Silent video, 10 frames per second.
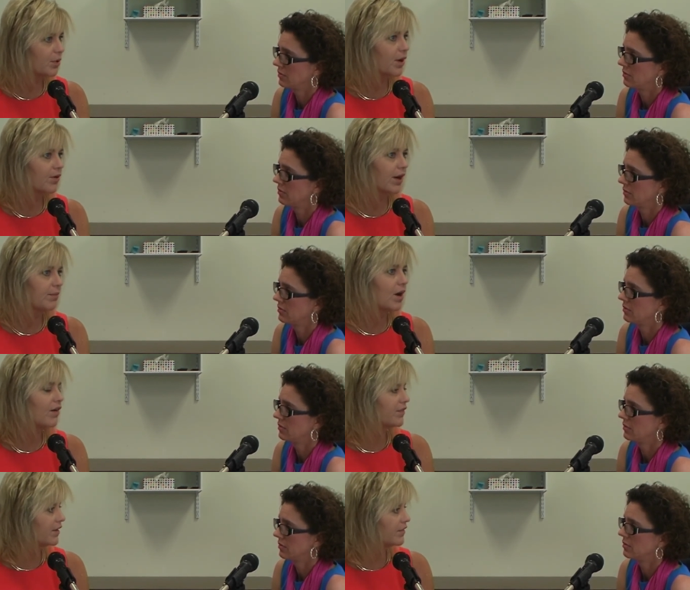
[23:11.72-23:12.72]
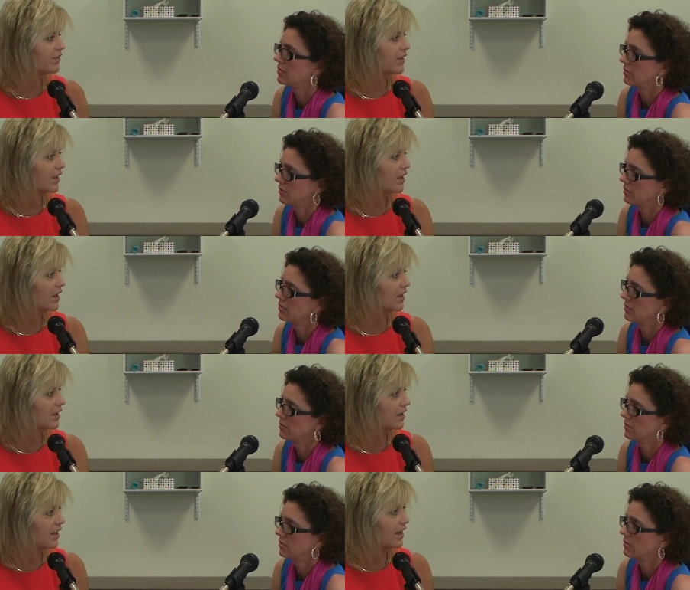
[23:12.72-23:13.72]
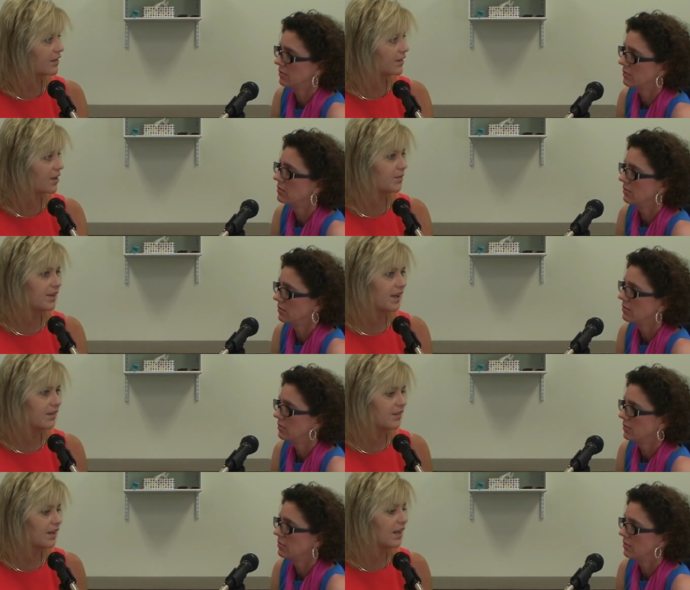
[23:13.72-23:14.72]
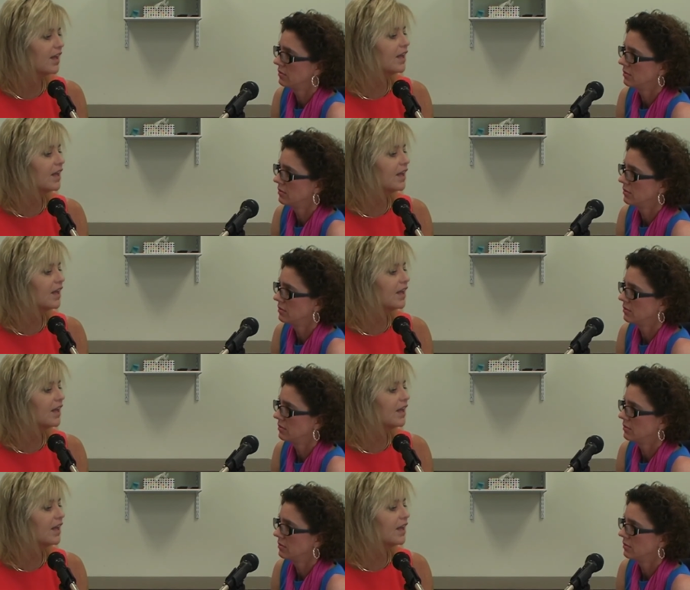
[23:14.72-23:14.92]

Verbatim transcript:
Speaker 1: program off of the Kaleidoscope CAC